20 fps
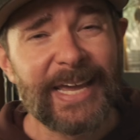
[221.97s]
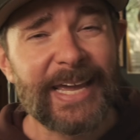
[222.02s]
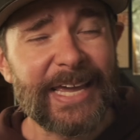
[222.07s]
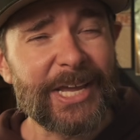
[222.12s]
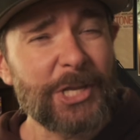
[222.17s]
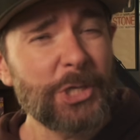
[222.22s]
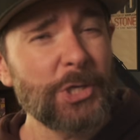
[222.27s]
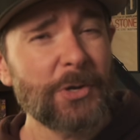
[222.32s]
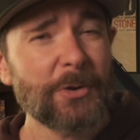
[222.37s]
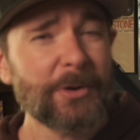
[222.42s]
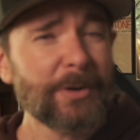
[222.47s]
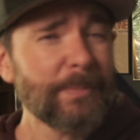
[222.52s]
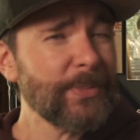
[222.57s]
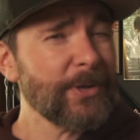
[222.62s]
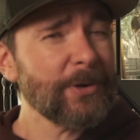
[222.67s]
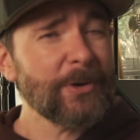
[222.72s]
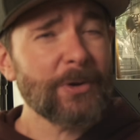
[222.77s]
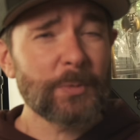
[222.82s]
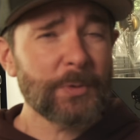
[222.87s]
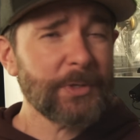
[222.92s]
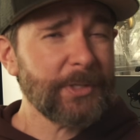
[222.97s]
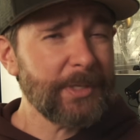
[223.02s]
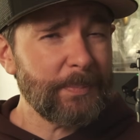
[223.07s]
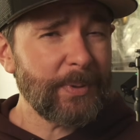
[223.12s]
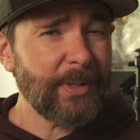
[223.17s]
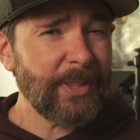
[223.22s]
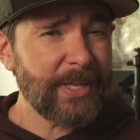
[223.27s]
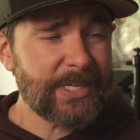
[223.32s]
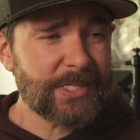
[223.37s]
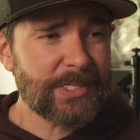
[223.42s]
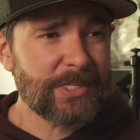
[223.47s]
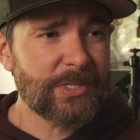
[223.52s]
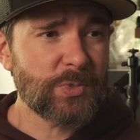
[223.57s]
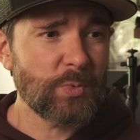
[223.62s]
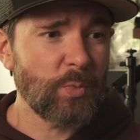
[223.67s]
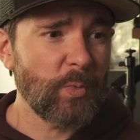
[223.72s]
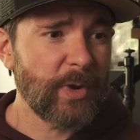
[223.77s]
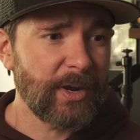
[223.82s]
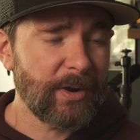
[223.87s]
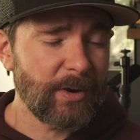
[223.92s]
In Europe, there are really places
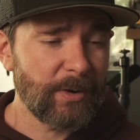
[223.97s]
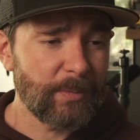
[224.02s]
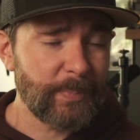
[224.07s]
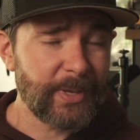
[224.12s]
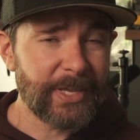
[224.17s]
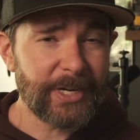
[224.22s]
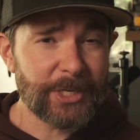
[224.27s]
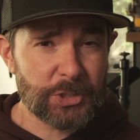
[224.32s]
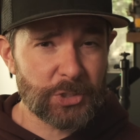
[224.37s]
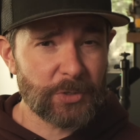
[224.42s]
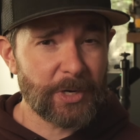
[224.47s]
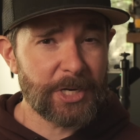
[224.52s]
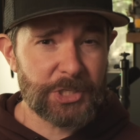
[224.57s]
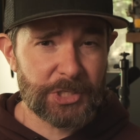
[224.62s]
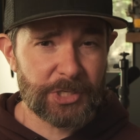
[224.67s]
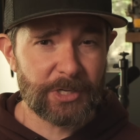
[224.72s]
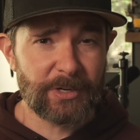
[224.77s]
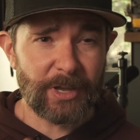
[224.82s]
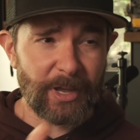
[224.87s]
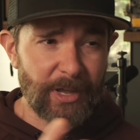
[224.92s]
where penetration